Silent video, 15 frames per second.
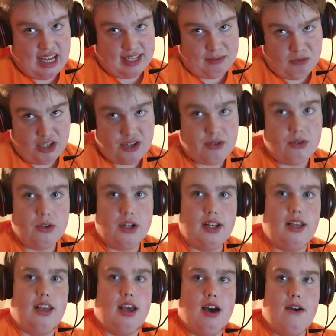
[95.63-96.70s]
a
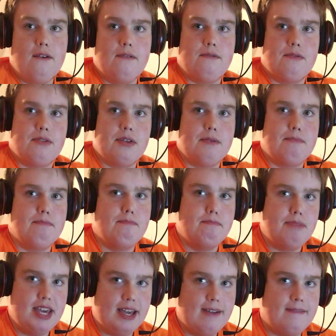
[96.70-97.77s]
majority of the
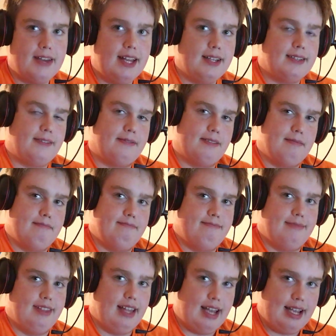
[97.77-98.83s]
big events from
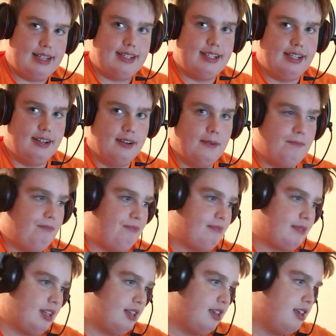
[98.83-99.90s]
last year.
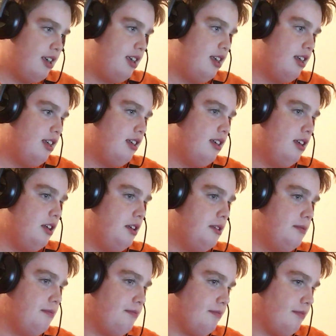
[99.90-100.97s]

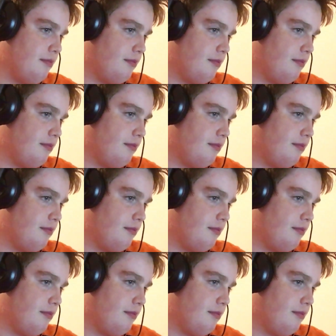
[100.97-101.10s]
One